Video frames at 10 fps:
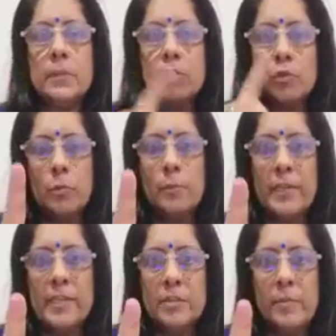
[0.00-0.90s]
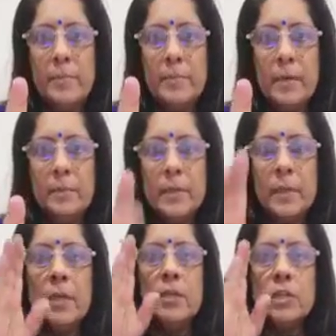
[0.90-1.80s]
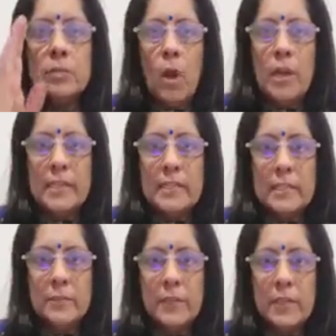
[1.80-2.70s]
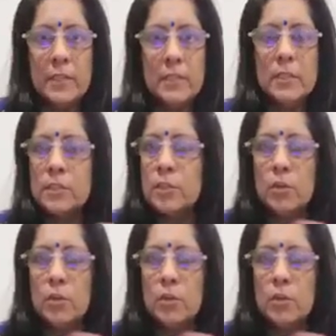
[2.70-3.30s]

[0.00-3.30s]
So please remember, small letters first.